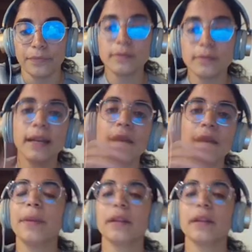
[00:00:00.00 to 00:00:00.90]
So I'm
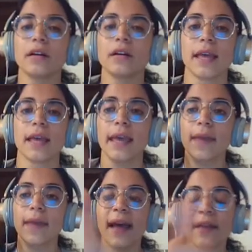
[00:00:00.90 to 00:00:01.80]
gonna repeat, guys.
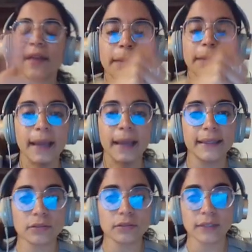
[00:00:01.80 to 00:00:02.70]
If f in
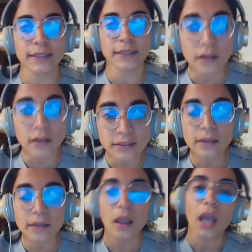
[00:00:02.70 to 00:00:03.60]
magnitude is
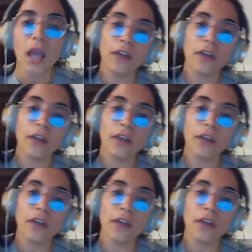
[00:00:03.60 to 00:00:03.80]
constant,